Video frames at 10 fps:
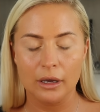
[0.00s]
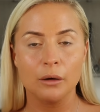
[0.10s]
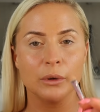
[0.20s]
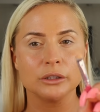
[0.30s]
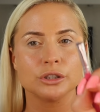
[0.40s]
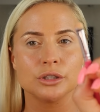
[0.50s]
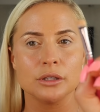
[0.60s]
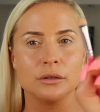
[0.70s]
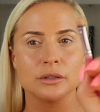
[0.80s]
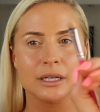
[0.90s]
I will just
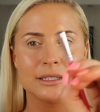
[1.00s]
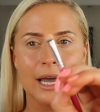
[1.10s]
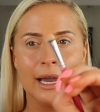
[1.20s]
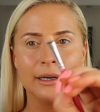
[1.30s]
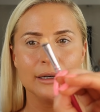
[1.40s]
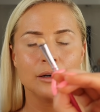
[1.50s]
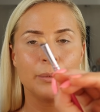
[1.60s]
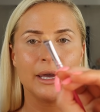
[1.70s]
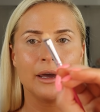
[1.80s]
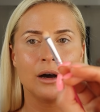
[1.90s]
use a tiny little bit